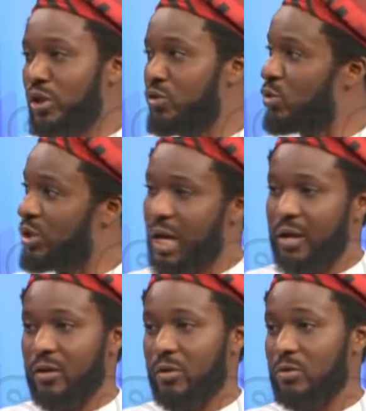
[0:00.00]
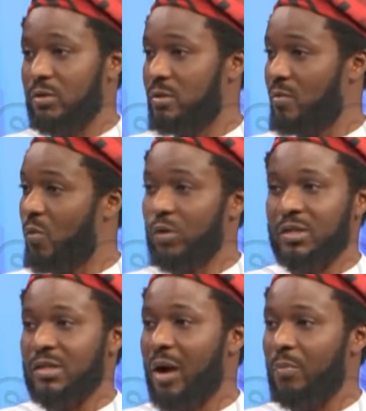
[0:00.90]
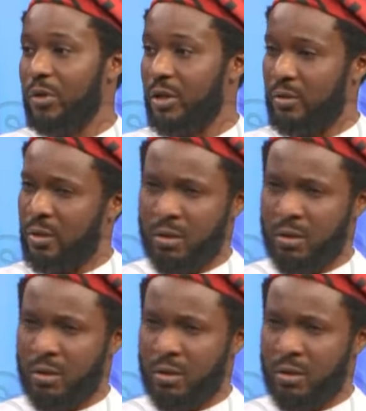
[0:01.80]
into channels, what is happening.